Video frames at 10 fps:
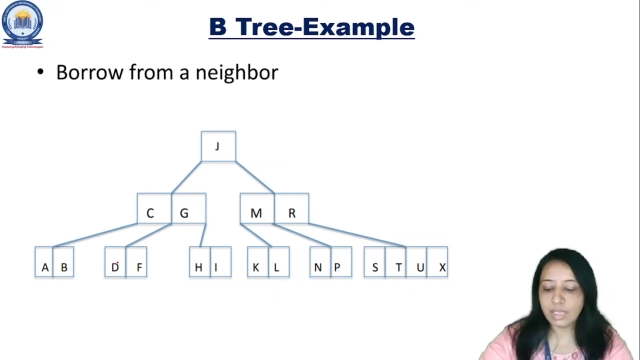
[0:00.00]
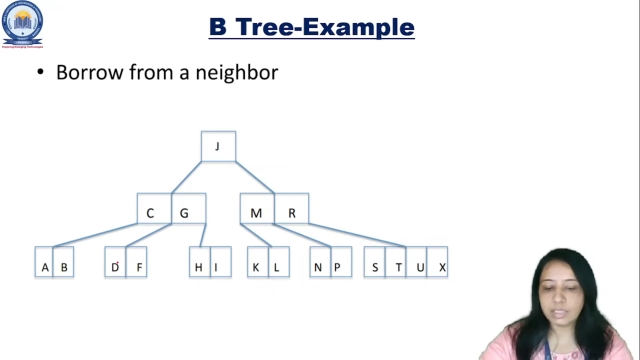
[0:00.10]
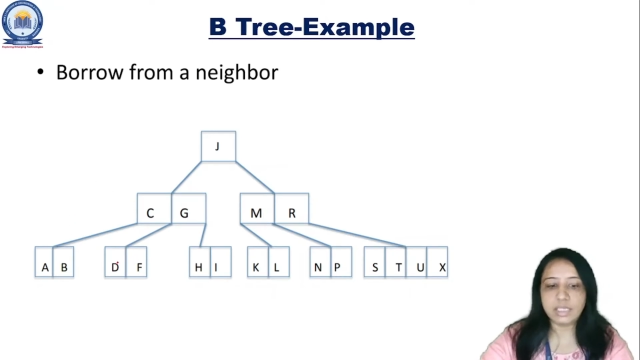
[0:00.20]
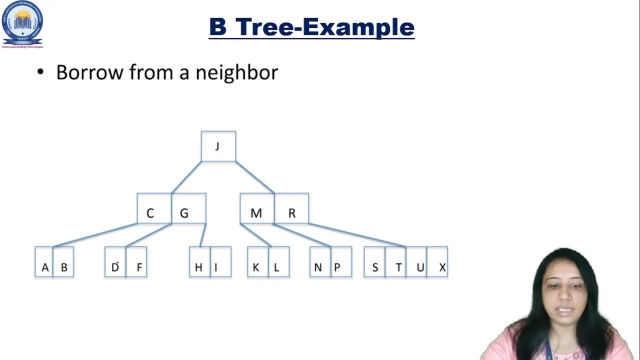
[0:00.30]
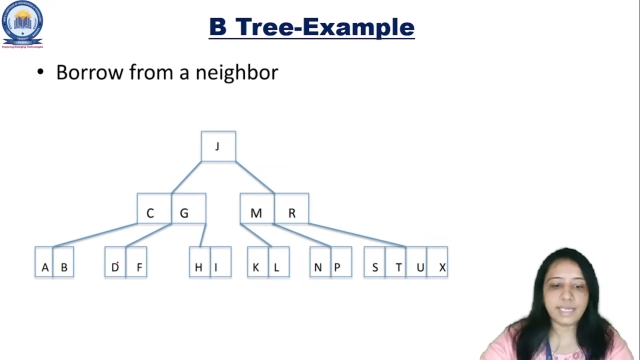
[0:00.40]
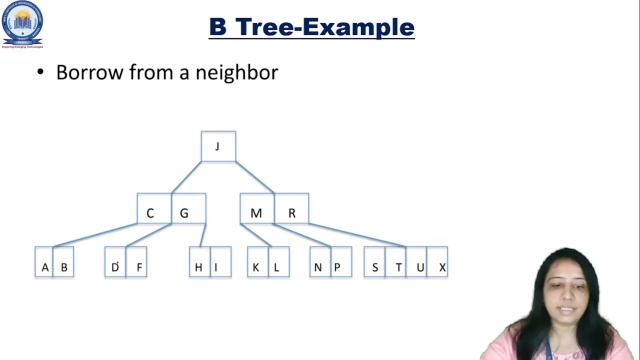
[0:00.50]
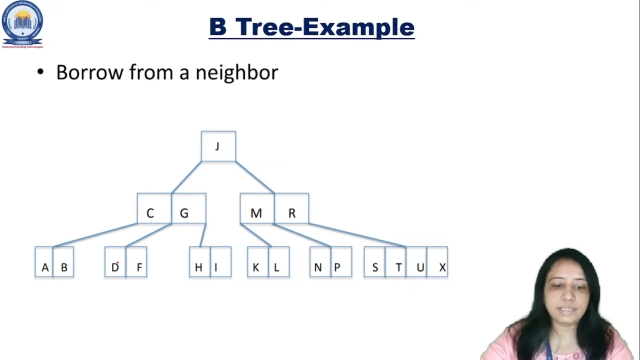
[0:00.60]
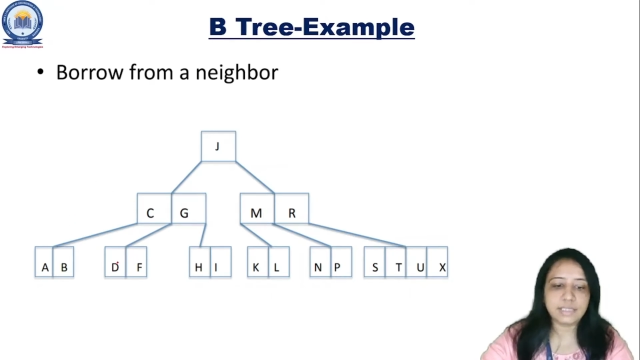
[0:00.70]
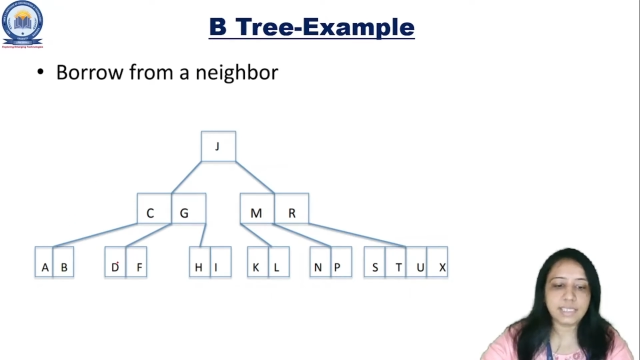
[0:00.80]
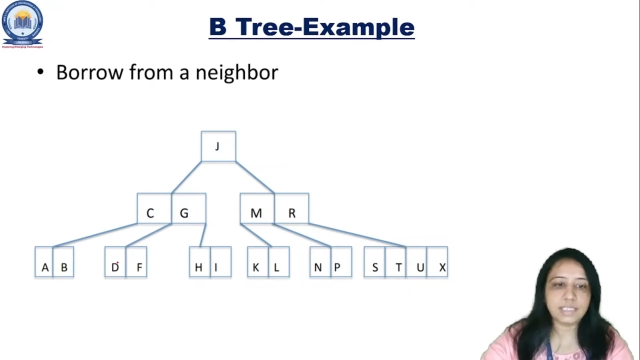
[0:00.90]
The
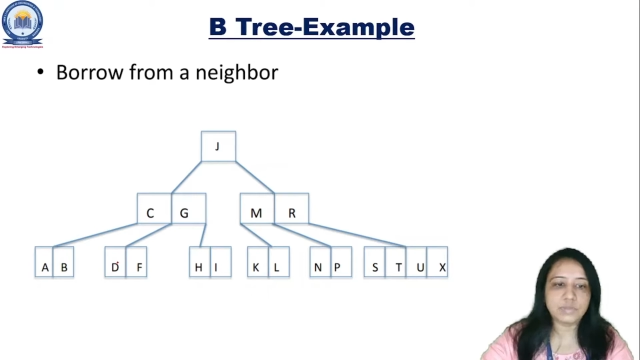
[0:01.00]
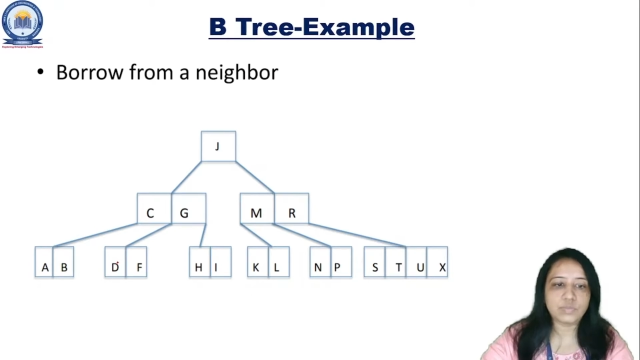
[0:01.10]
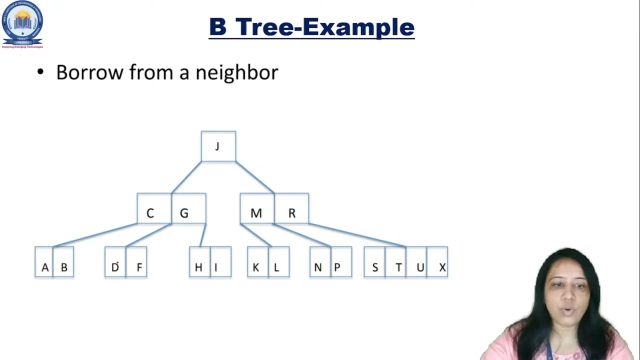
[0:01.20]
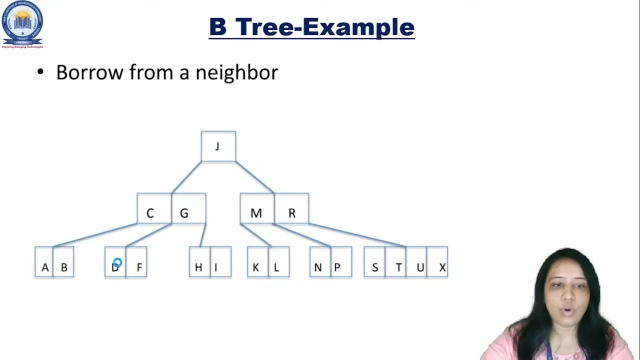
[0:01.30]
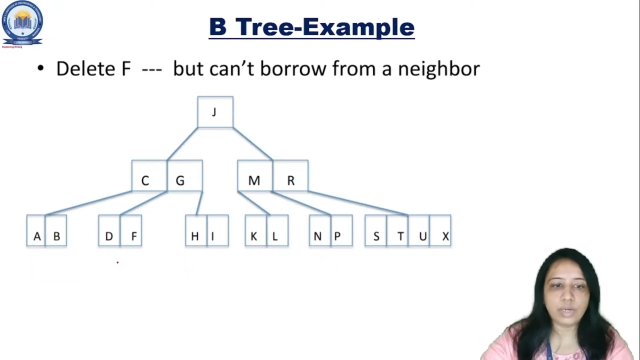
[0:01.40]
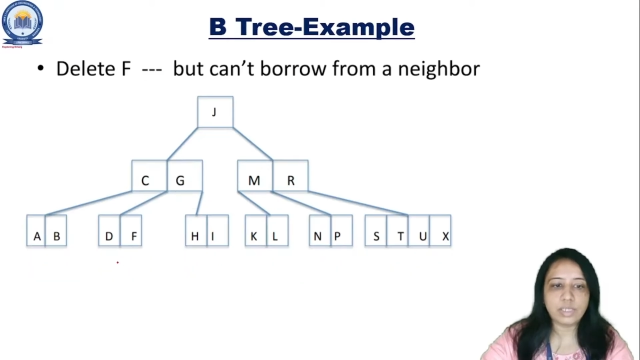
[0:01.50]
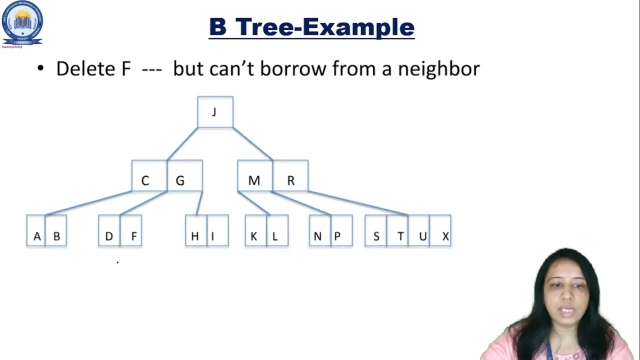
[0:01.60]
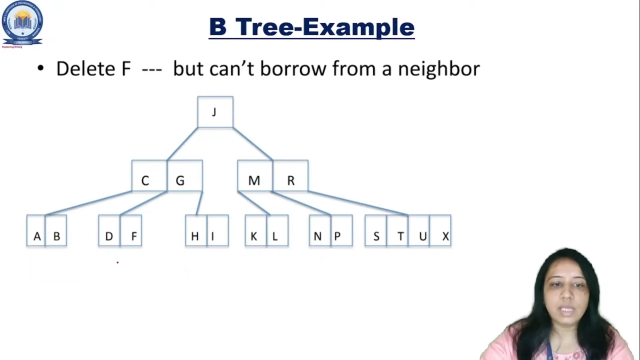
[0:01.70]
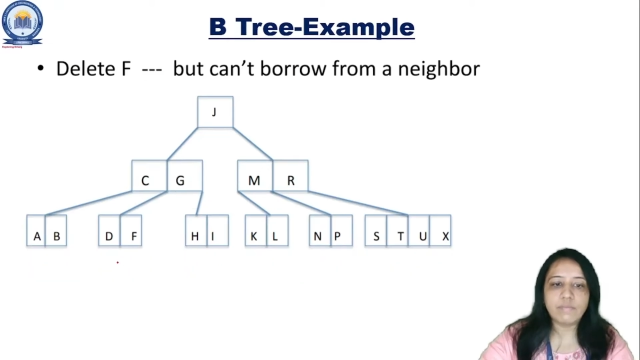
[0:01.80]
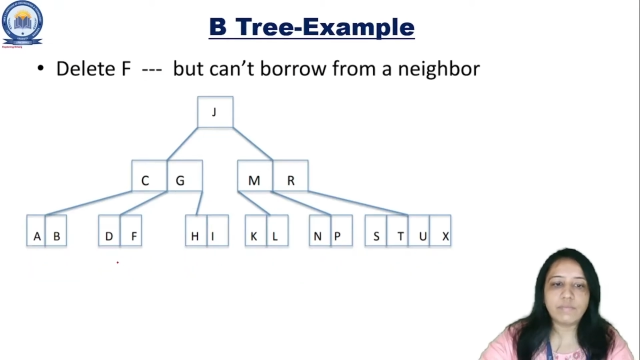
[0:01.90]
next is what?
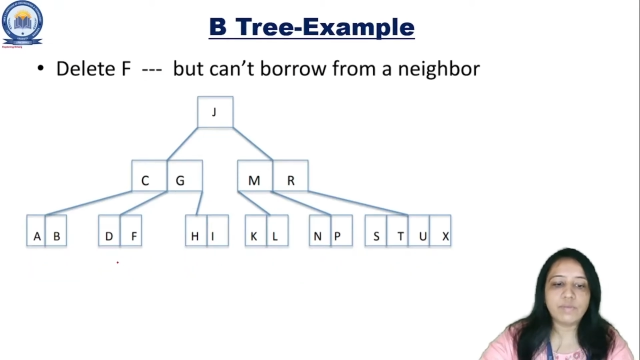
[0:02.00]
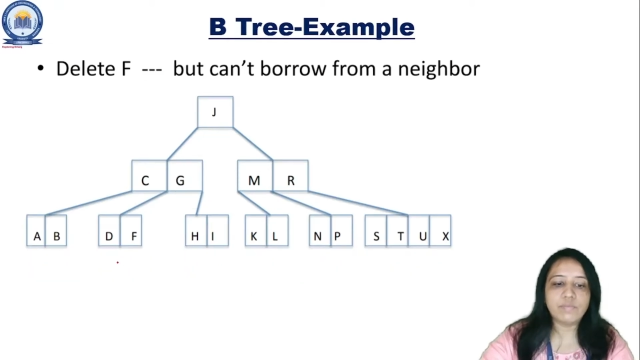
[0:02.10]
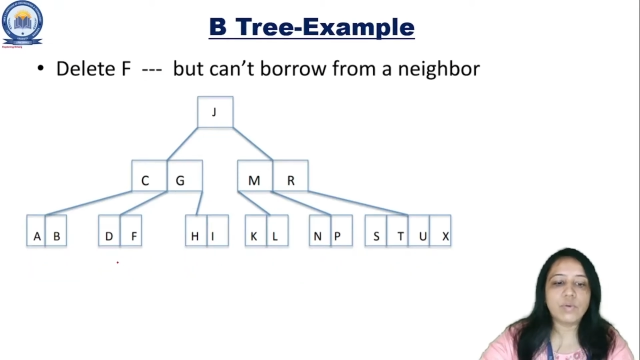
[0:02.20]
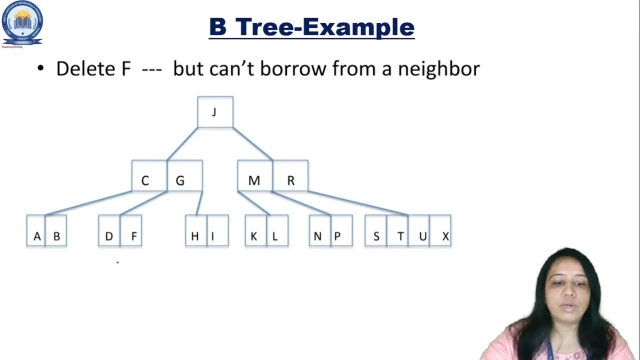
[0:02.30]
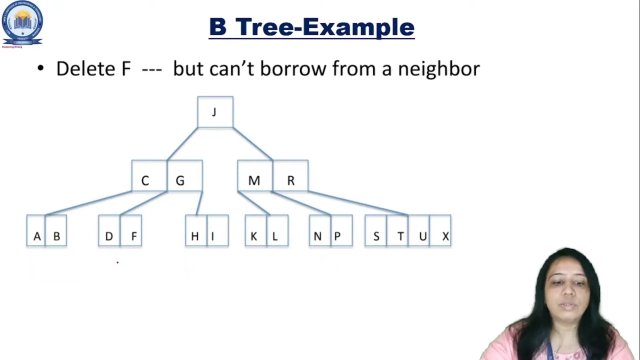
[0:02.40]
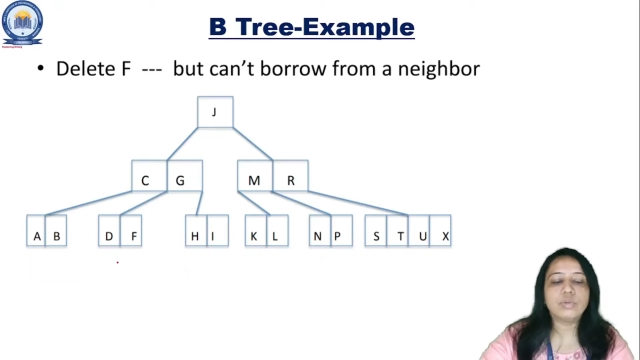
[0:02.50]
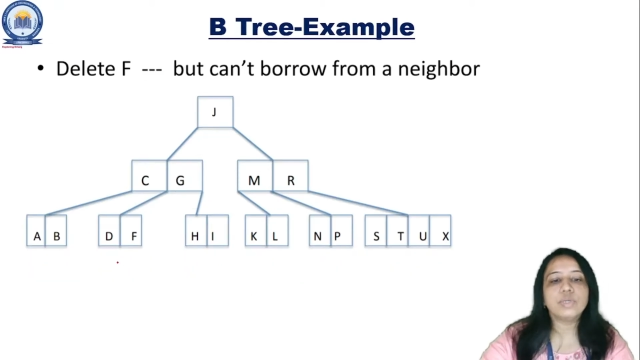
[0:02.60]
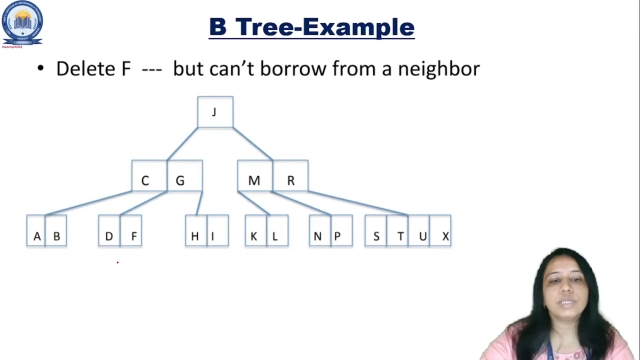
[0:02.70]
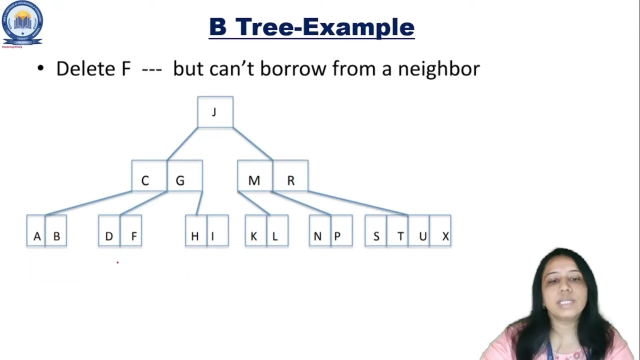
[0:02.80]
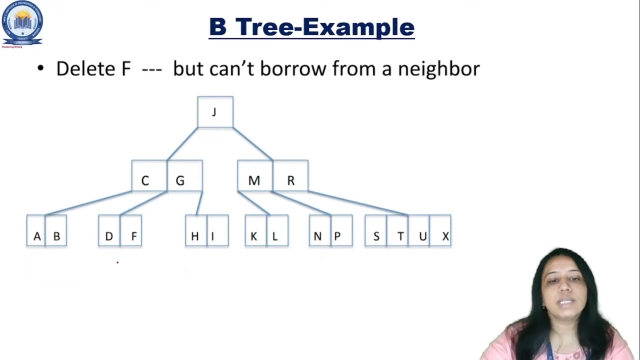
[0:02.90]
We want to
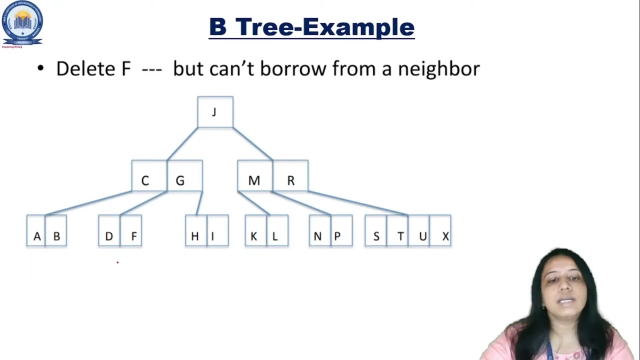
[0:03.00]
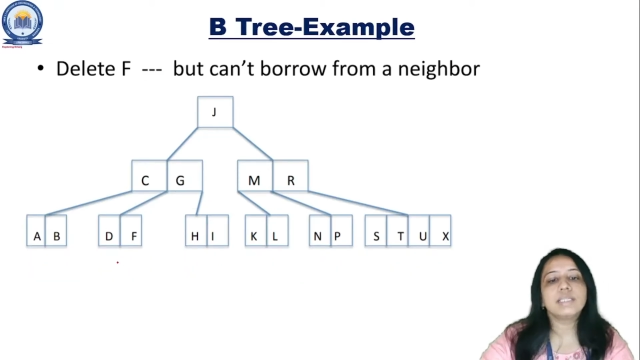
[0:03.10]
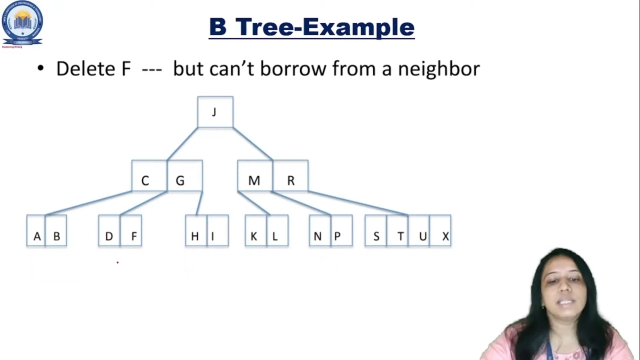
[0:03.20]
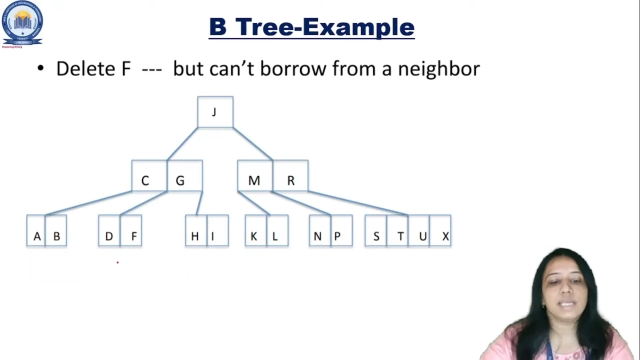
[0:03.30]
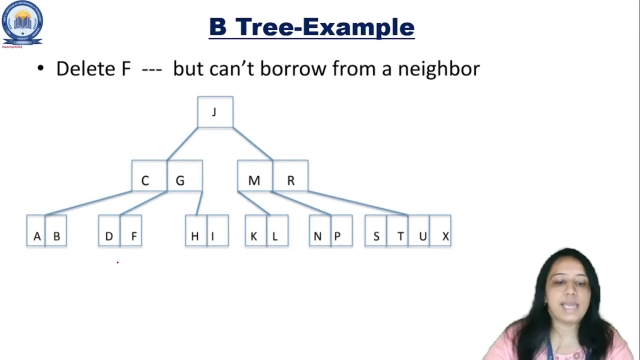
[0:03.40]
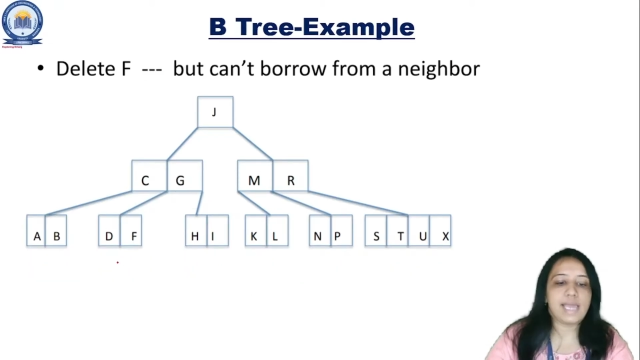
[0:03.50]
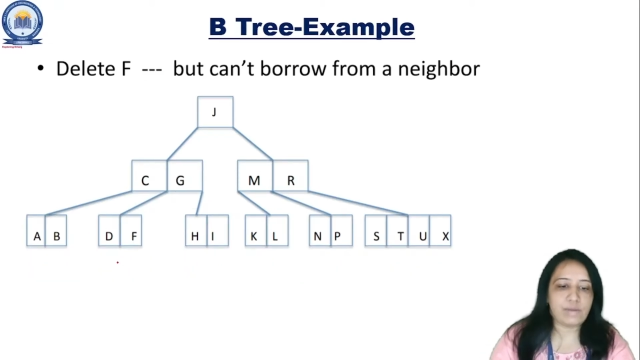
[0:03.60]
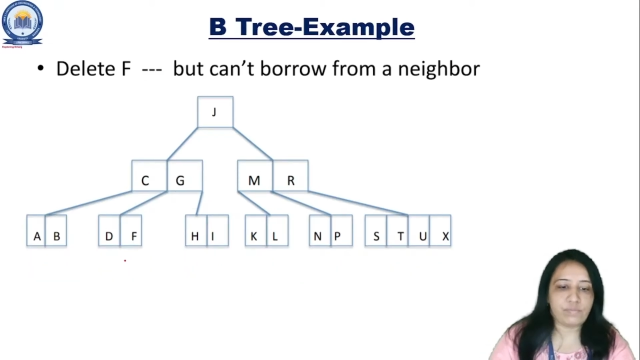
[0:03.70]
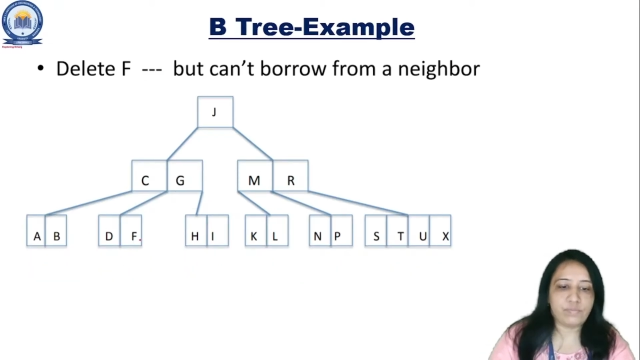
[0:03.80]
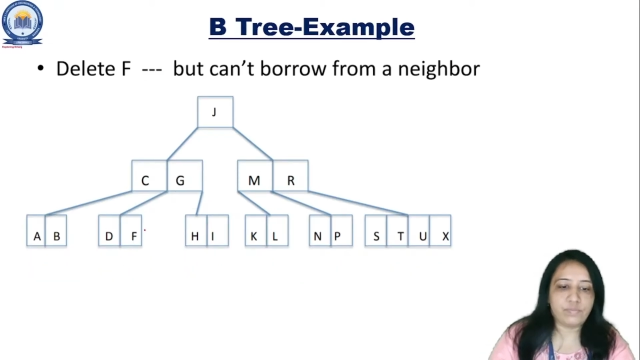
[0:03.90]
delete the
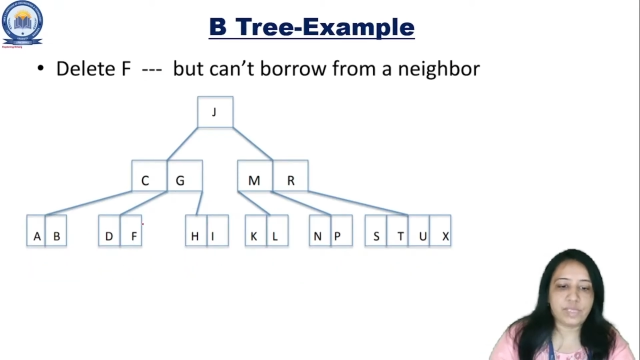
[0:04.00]
F.